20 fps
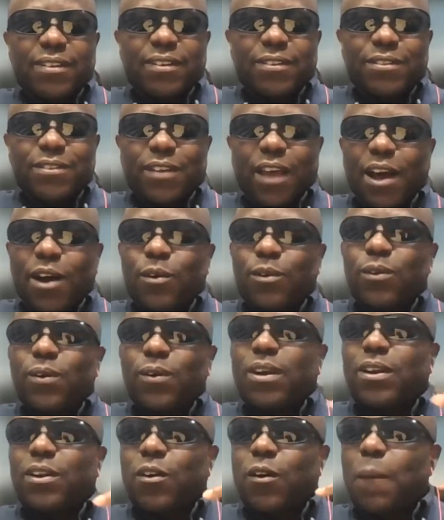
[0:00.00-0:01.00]
how you
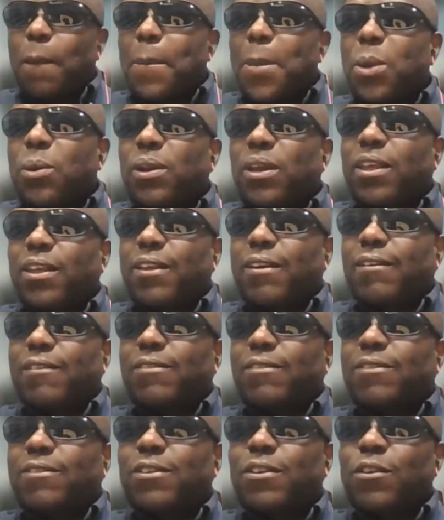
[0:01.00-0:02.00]
can
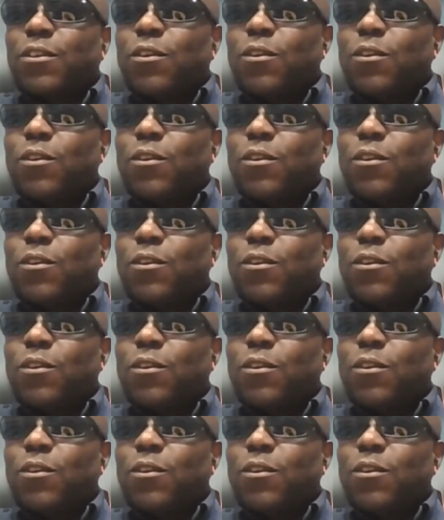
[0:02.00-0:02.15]
communicate